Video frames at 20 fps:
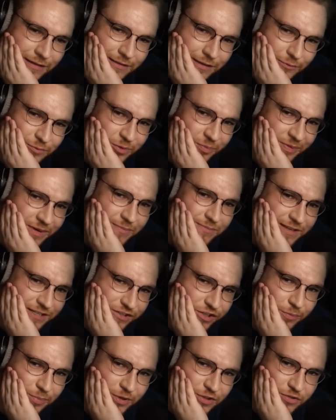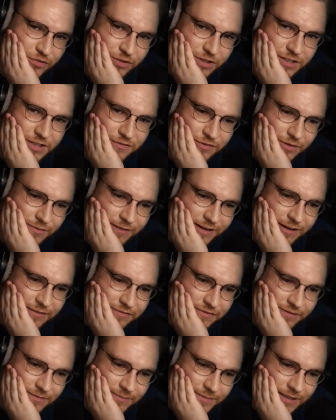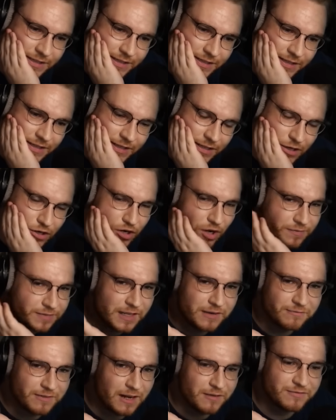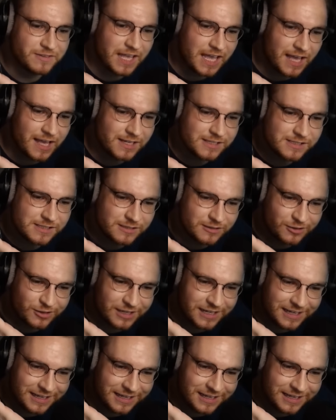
think that would be a missed opportunity from Valve. Not that Valve cares, or